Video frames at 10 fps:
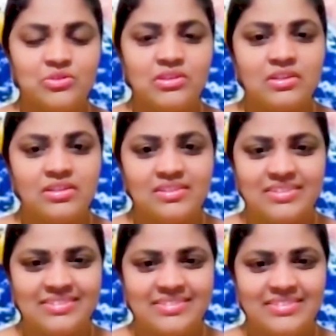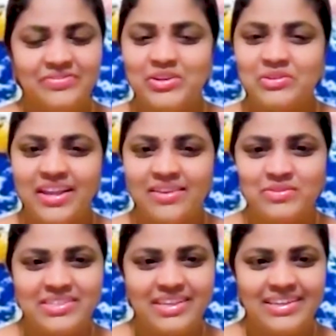to learn. We don't
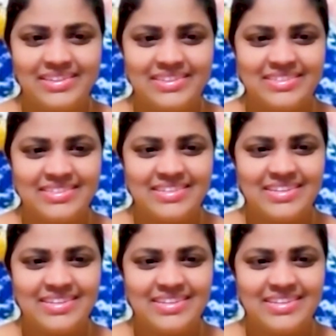have to take it.